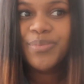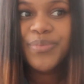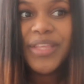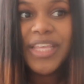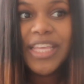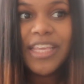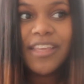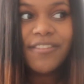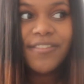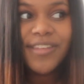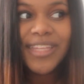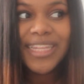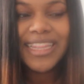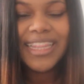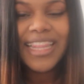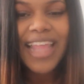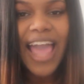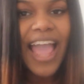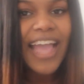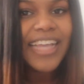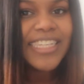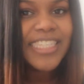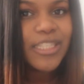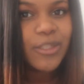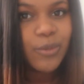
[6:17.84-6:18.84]
Even
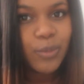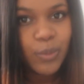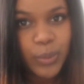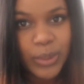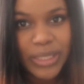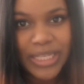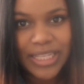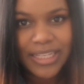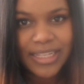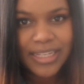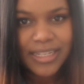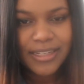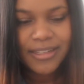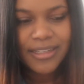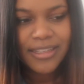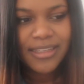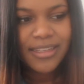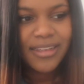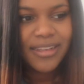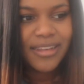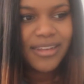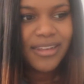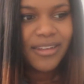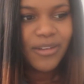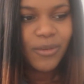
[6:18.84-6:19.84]
last week
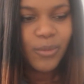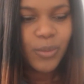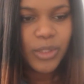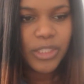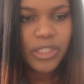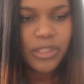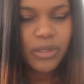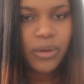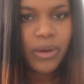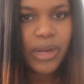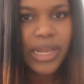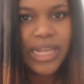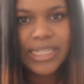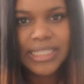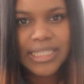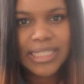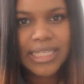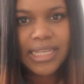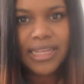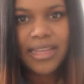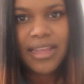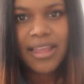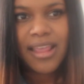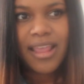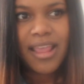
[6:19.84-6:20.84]
was
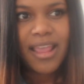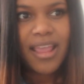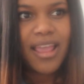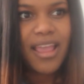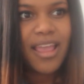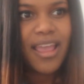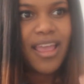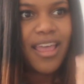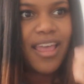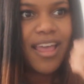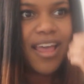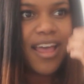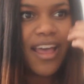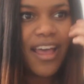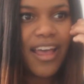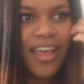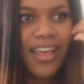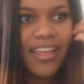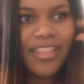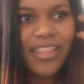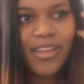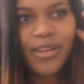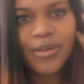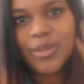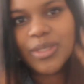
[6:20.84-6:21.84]
crazy.
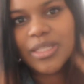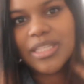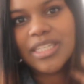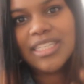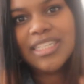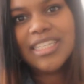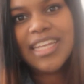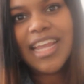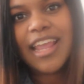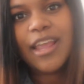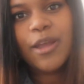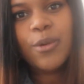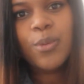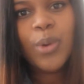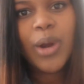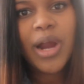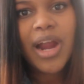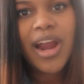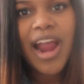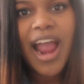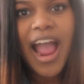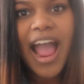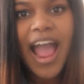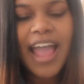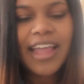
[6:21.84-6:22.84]
There was a day
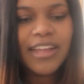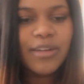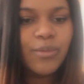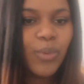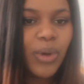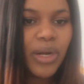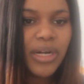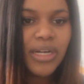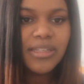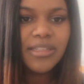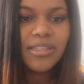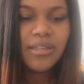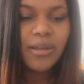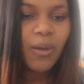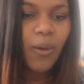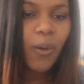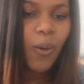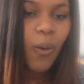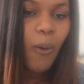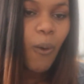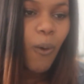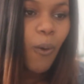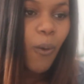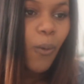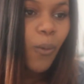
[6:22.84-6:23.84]
where I wanted to go
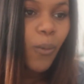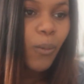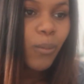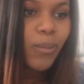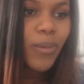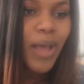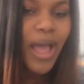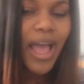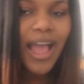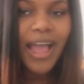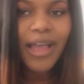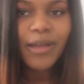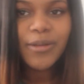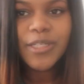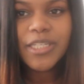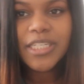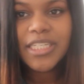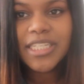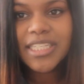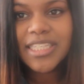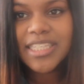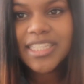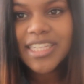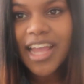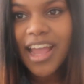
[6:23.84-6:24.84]
home. I was
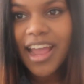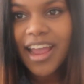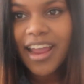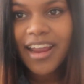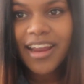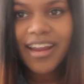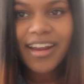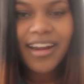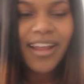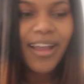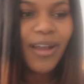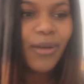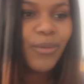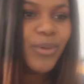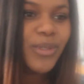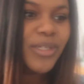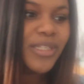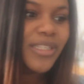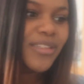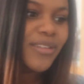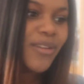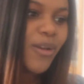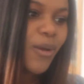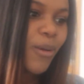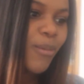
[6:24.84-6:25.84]
just tired. I
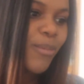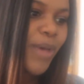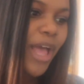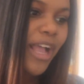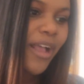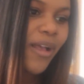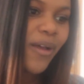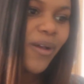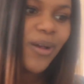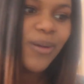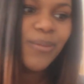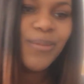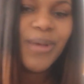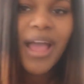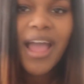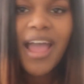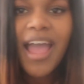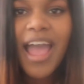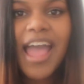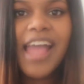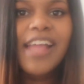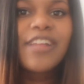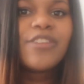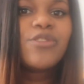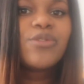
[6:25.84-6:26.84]
wanted to go back home.
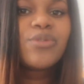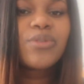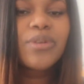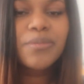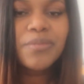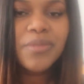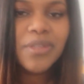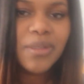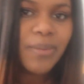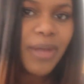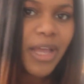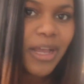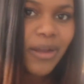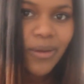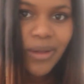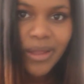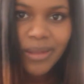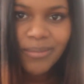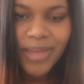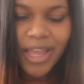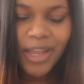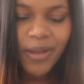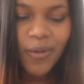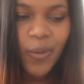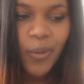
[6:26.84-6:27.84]
I dreamt about
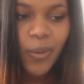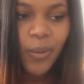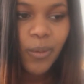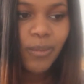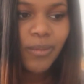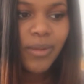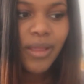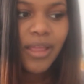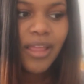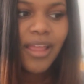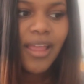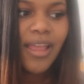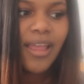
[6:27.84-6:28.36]
going back home.